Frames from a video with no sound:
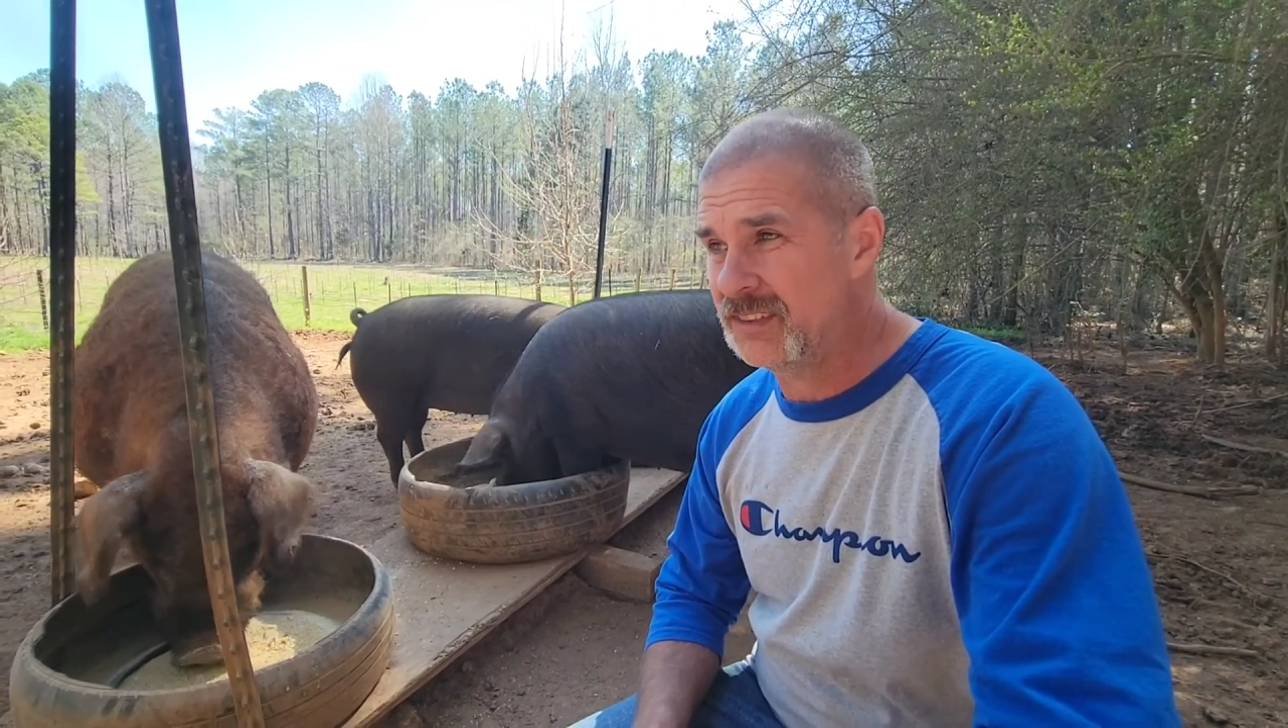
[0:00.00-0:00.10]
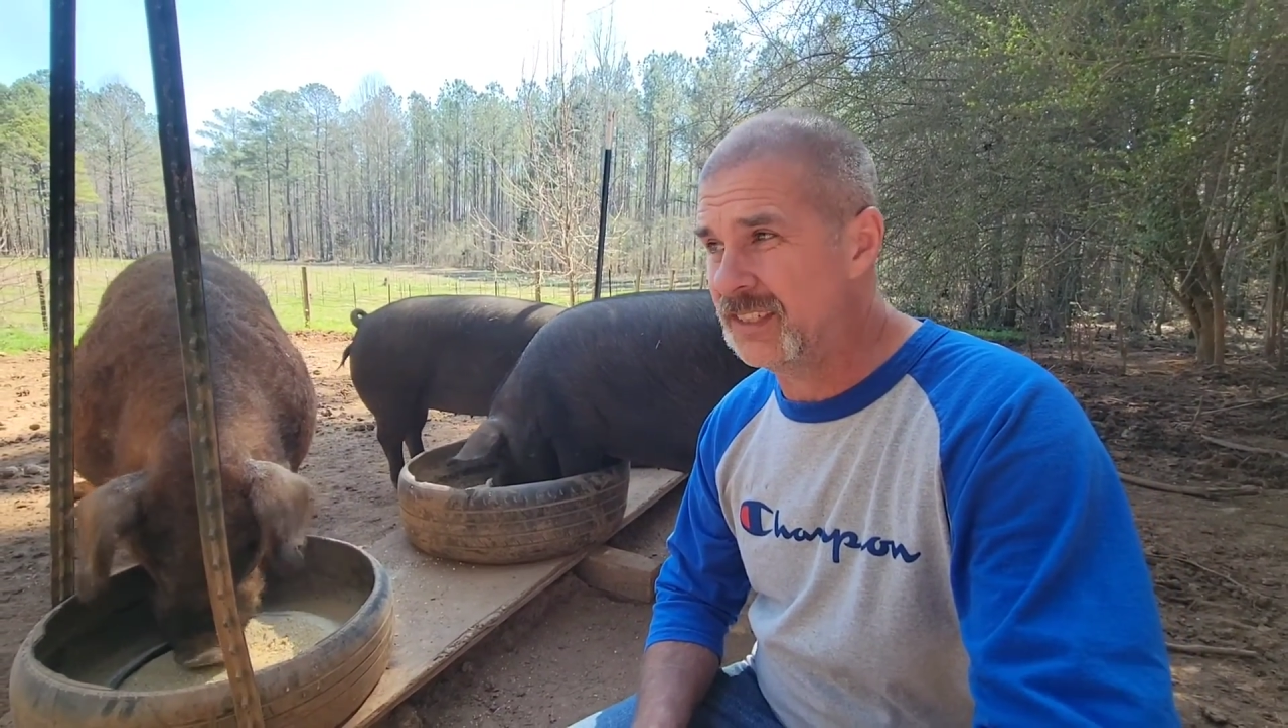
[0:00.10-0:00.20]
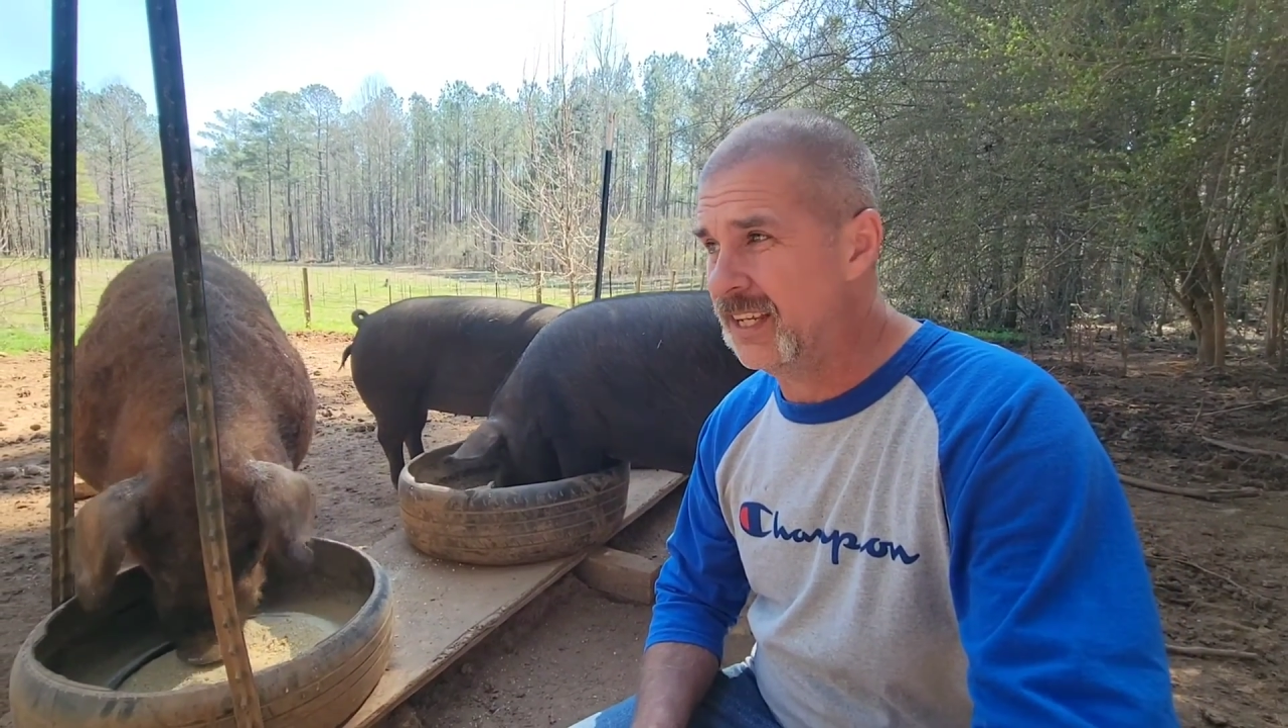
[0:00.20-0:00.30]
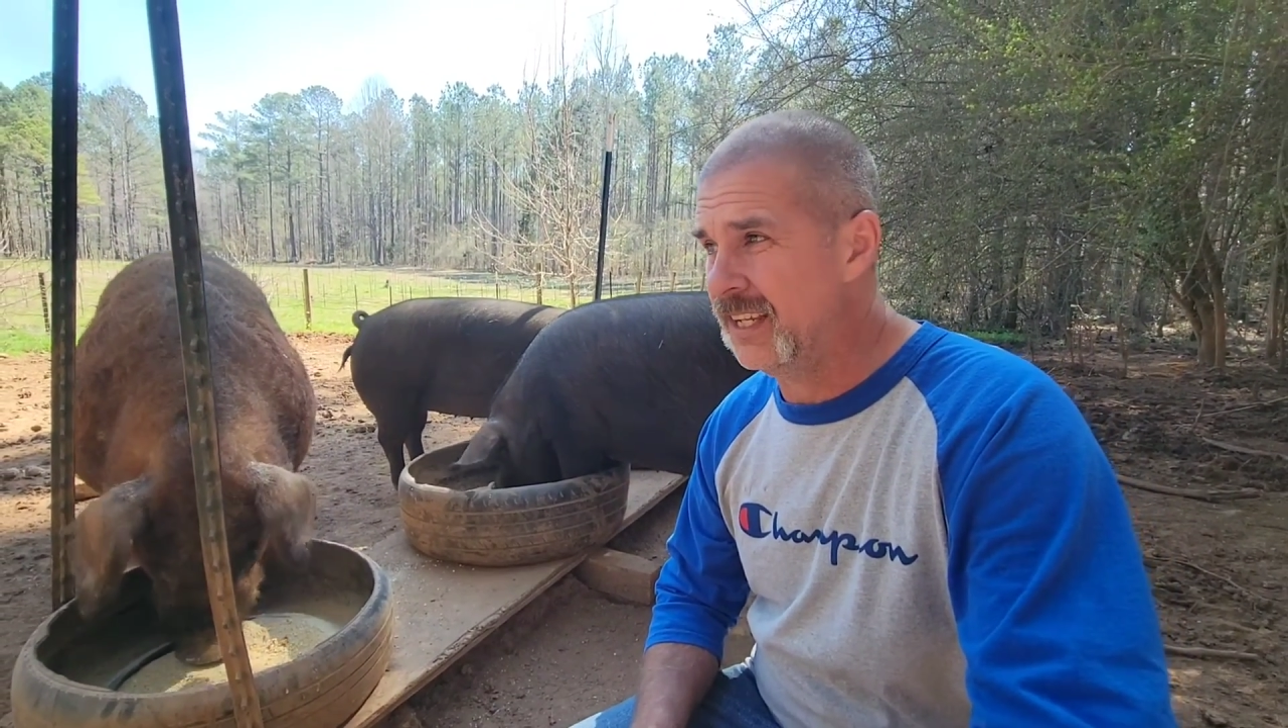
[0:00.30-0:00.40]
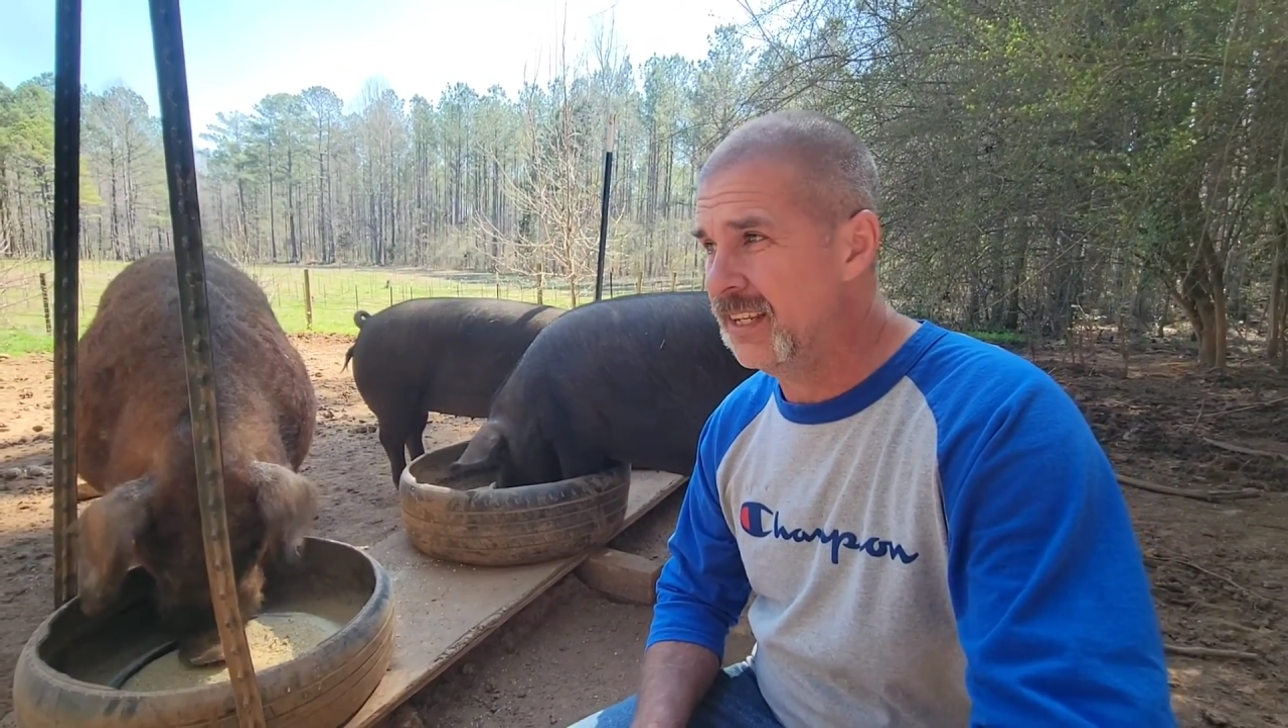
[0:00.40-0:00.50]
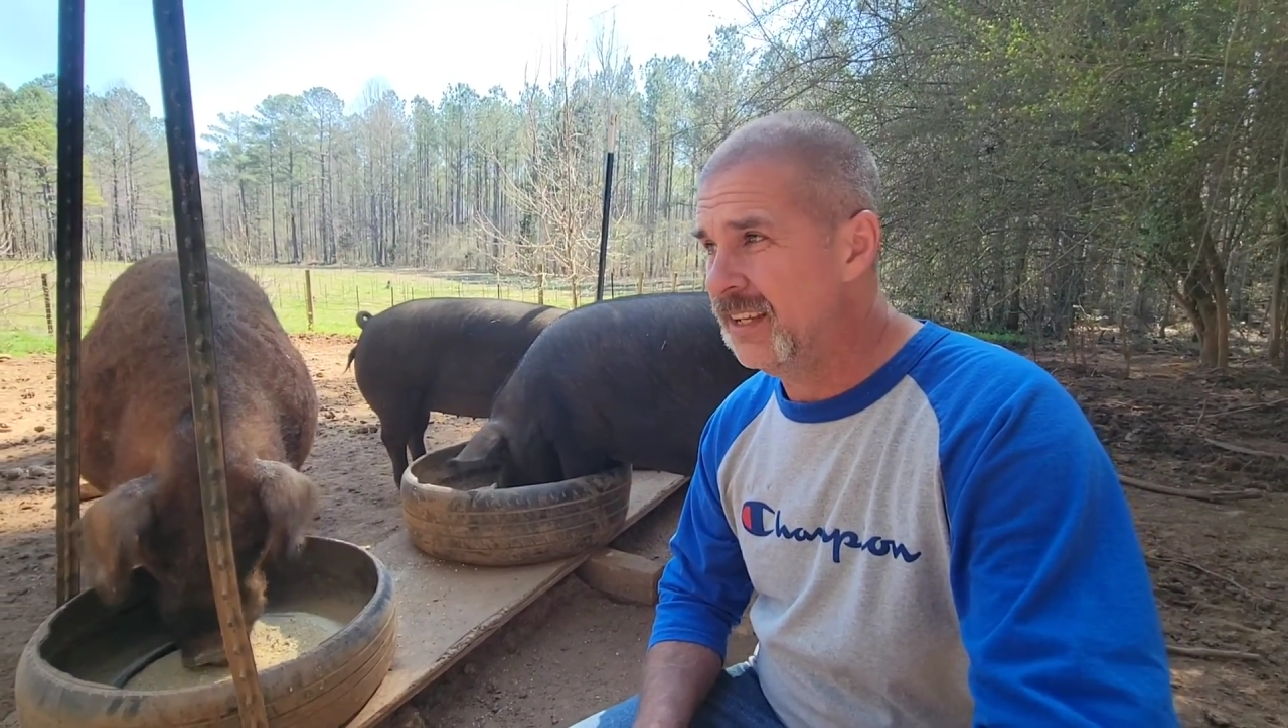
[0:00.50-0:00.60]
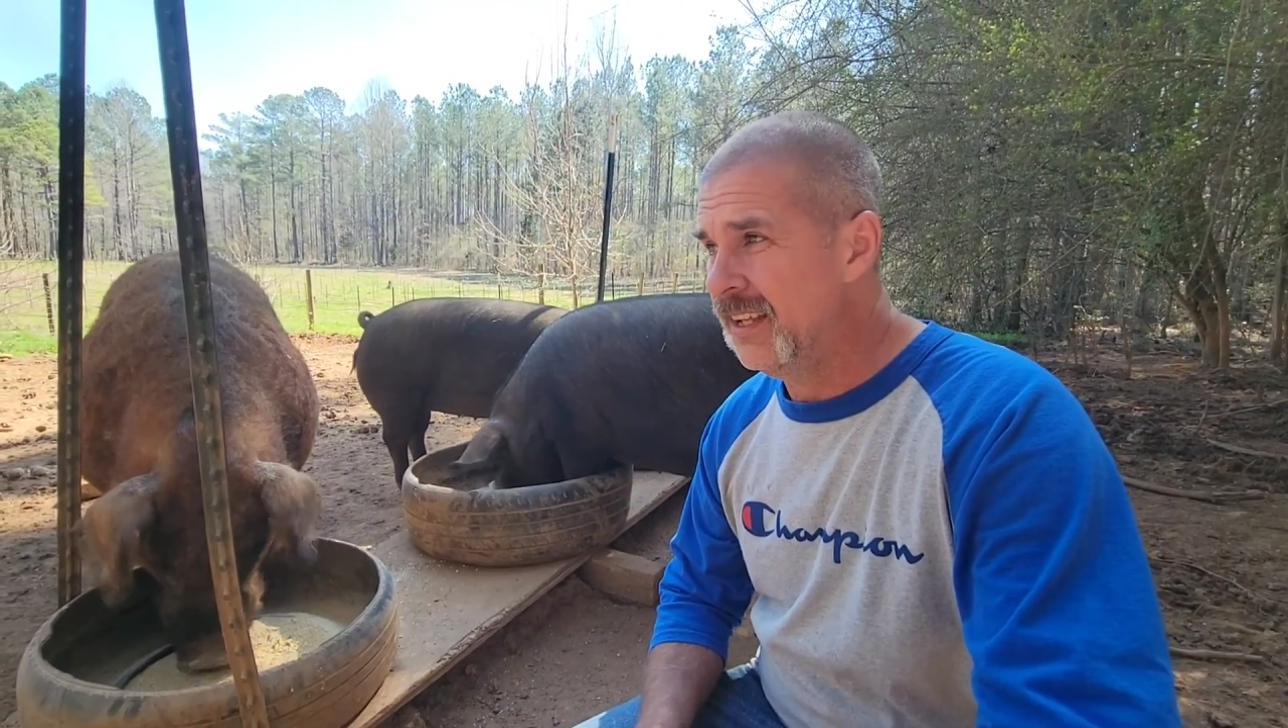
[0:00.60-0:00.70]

today.